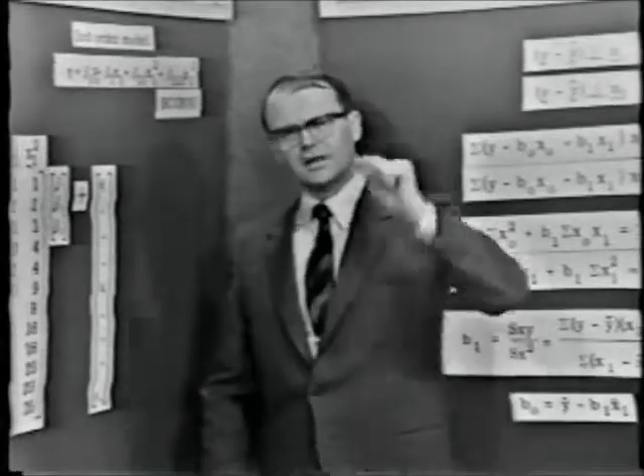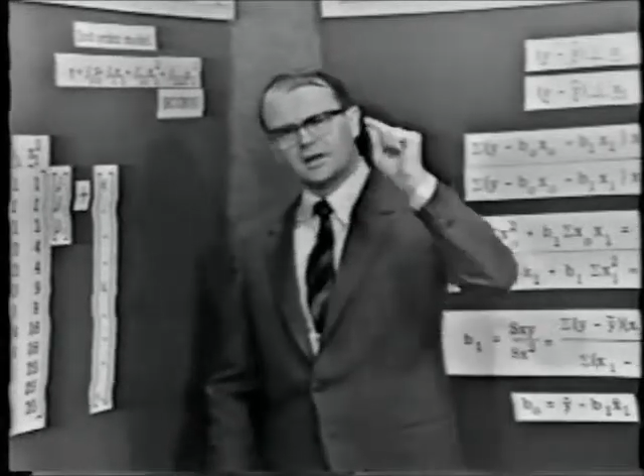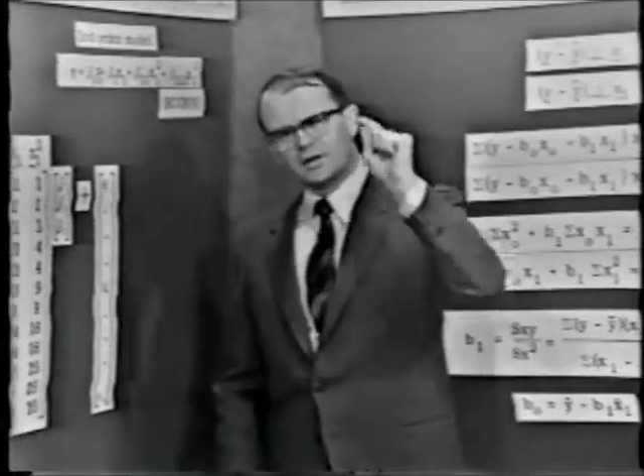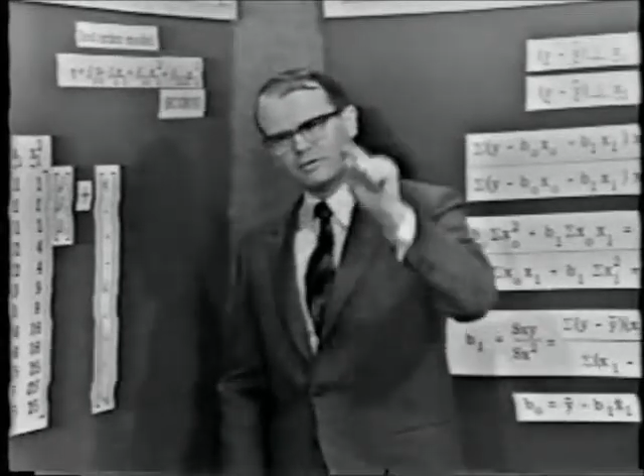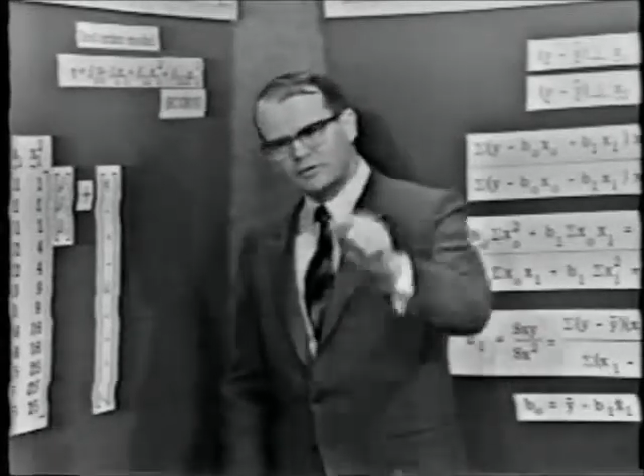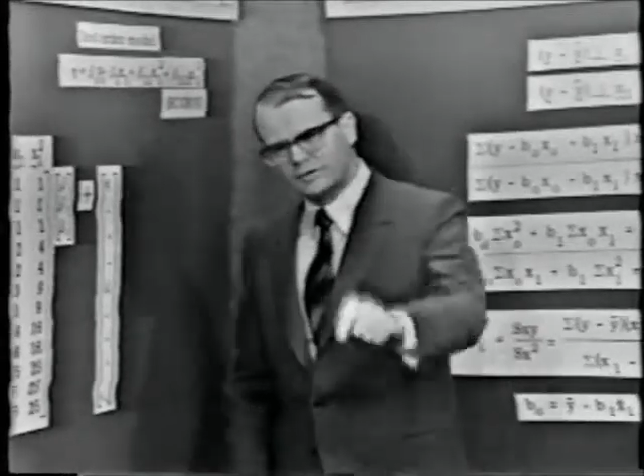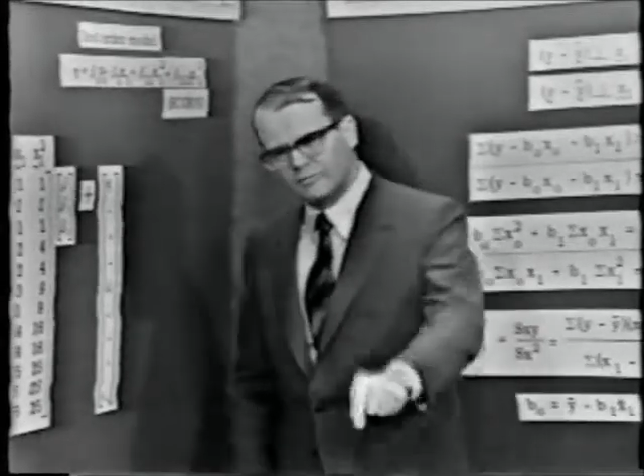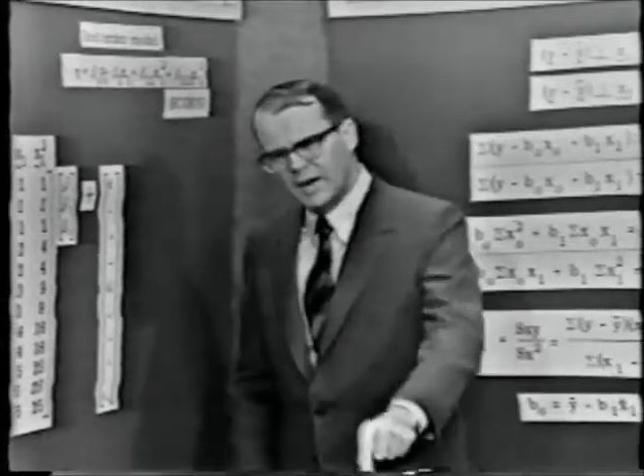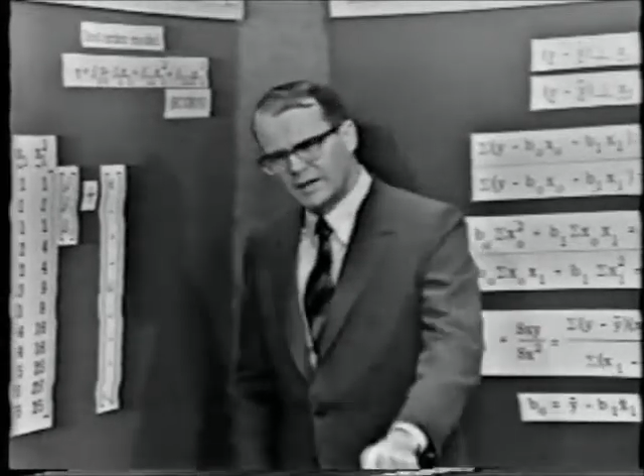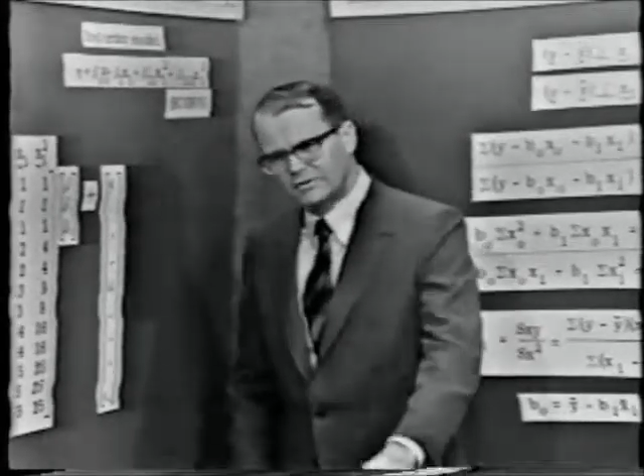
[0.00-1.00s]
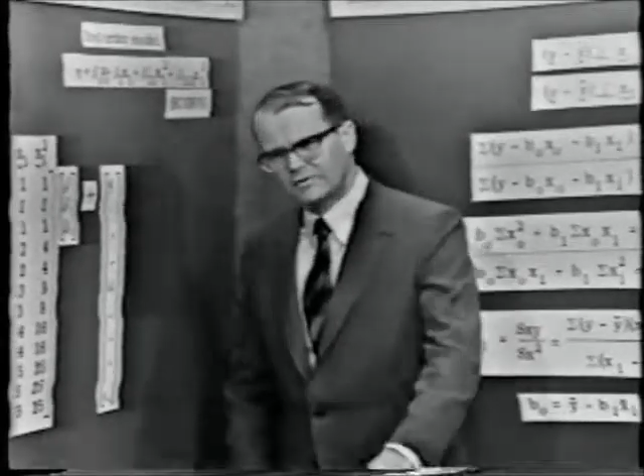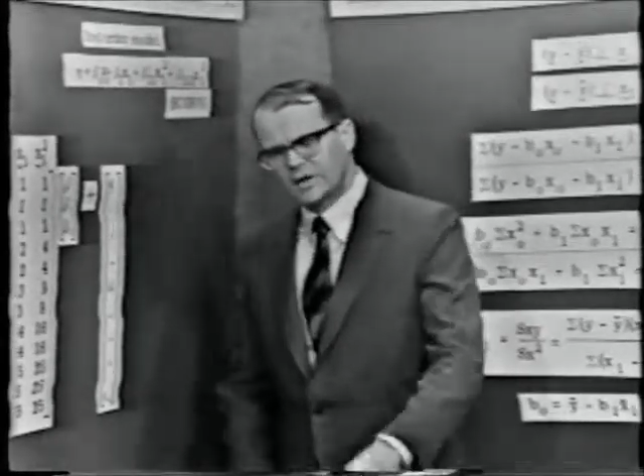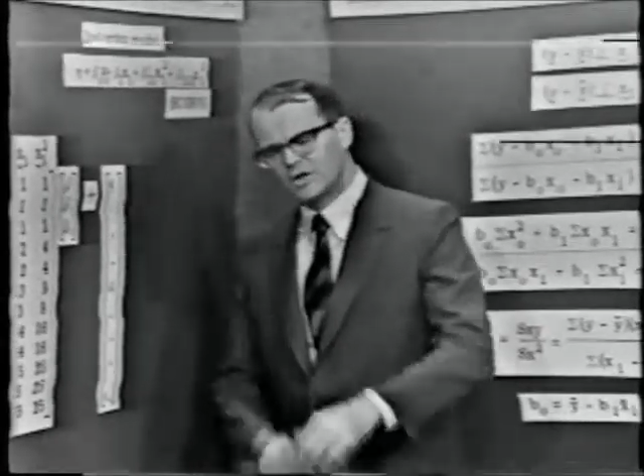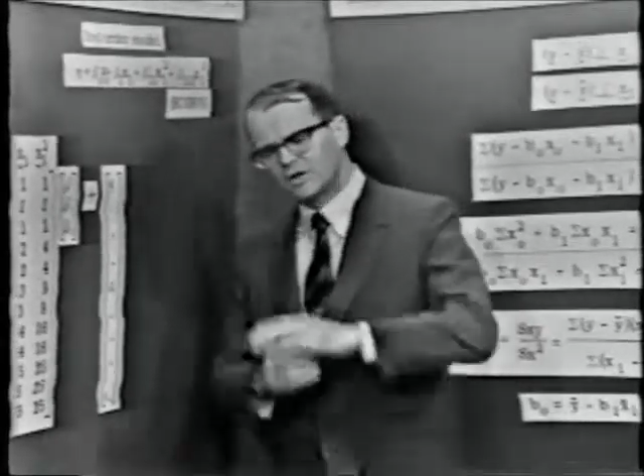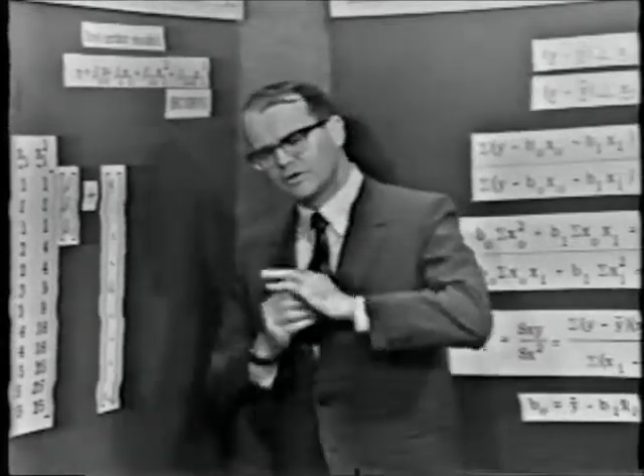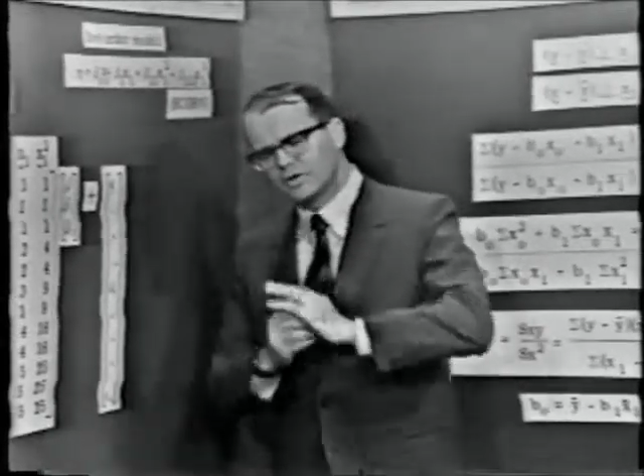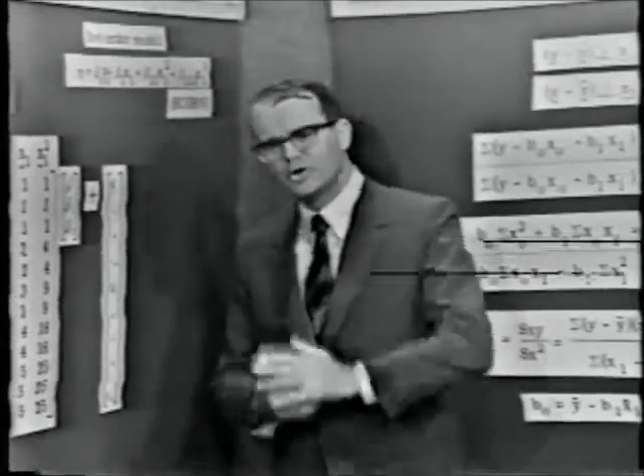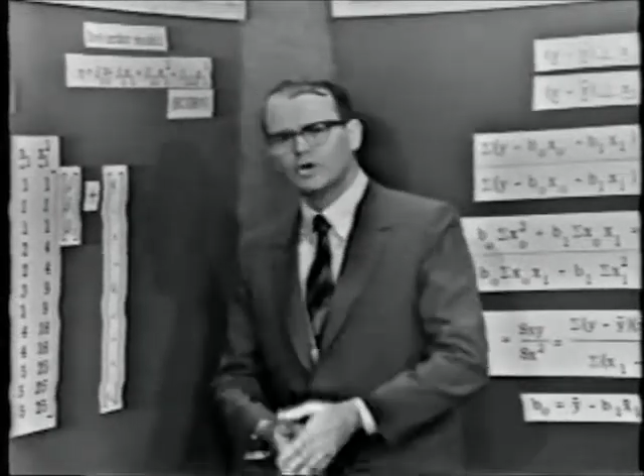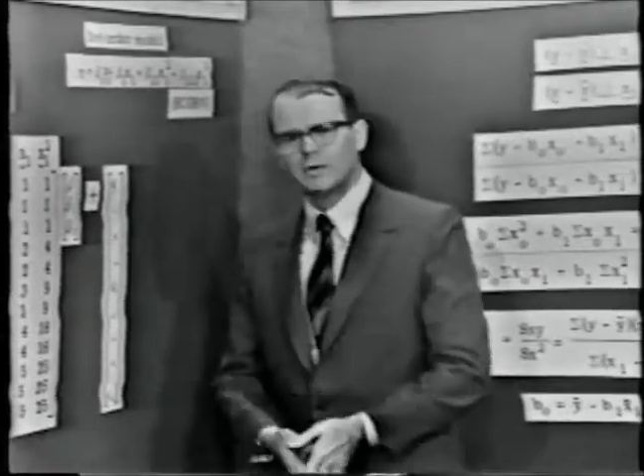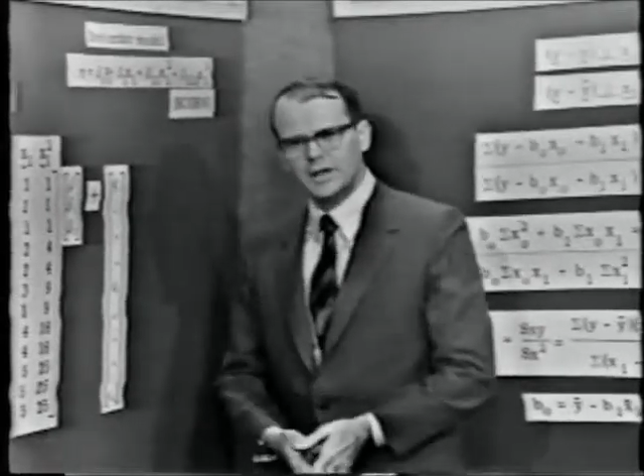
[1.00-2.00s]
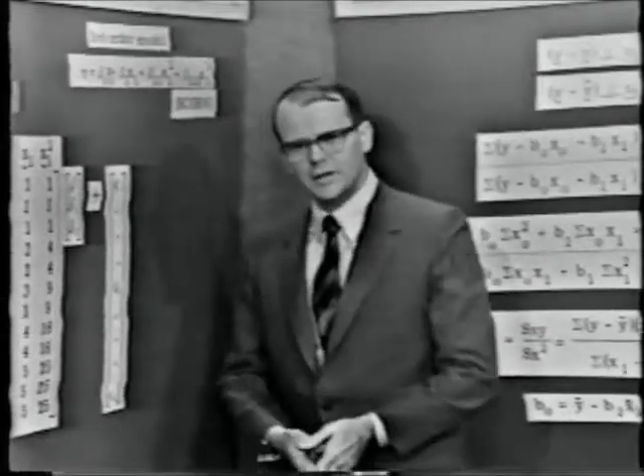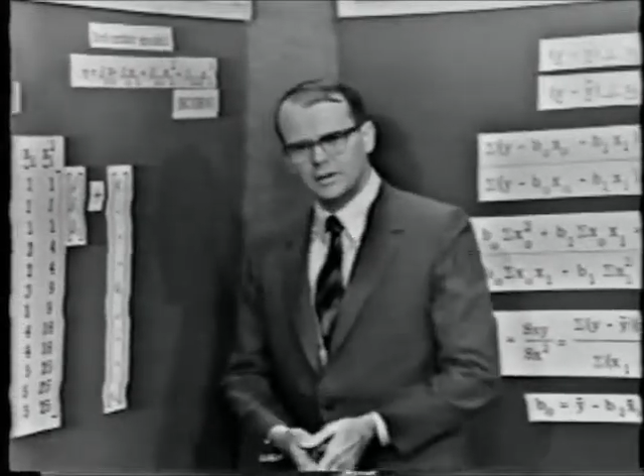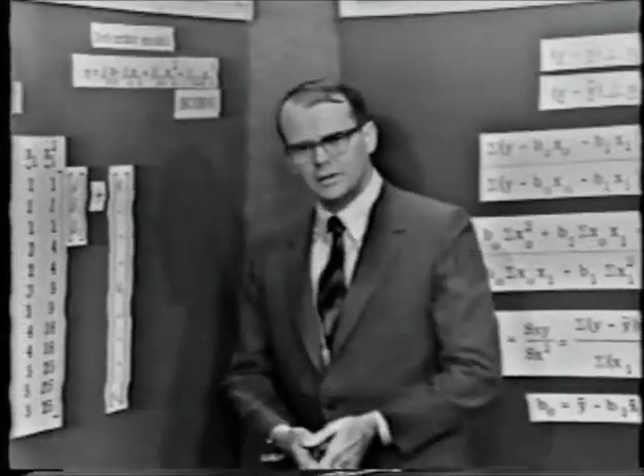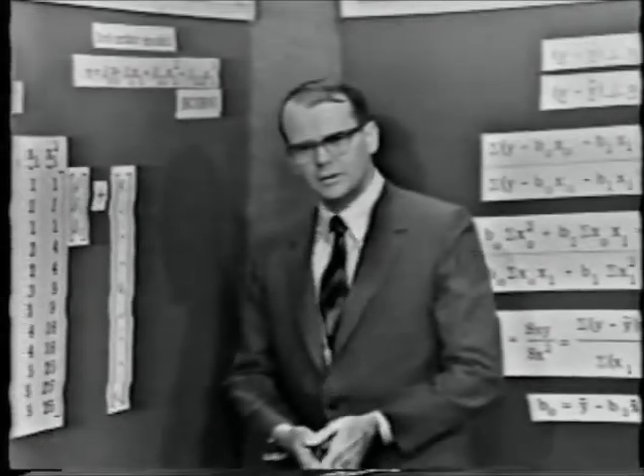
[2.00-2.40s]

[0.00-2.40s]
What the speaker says: unknown response function is cubic?